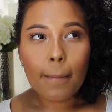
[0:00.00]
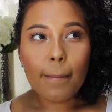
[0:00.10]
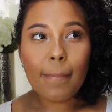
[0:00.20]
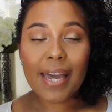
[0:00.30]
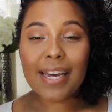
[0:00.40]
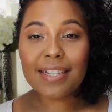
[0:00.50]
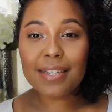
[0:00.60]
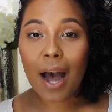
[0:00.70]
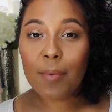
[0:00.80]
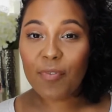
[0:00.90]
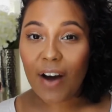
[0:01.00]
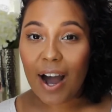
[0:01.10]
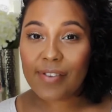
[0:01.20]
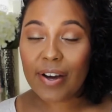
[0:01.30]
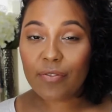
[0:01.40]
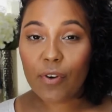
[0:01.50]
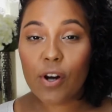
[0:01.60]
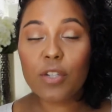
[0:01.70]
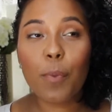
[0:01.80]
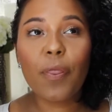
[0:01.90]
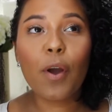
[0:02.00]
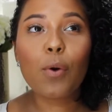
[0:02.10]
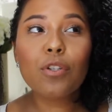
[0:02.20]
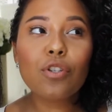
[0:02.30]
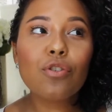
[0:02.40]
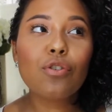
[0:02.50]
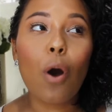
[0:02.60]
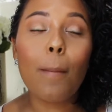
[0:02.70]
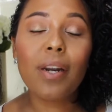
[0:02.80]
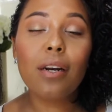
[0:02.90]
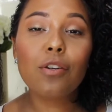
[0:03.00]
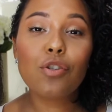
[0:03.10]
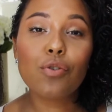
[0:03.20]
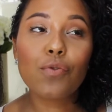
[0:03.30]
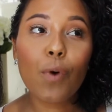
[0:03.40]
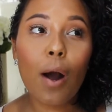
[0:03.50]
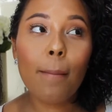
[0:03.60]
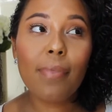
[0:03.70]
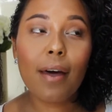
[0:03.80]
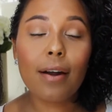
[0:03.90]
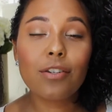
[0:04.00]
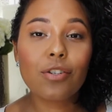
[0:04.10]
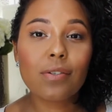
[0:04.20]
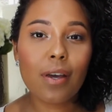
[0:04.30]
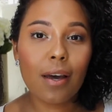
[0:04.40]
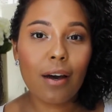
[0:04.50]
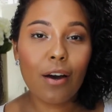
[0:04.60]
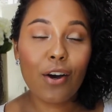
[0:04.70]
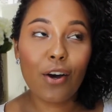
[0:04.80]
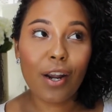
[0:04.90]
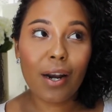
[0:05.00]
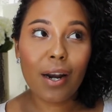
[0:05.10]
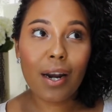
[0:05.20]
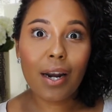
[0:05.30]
make it top 5 at first, but there were just so many to choose from that I just couldn't.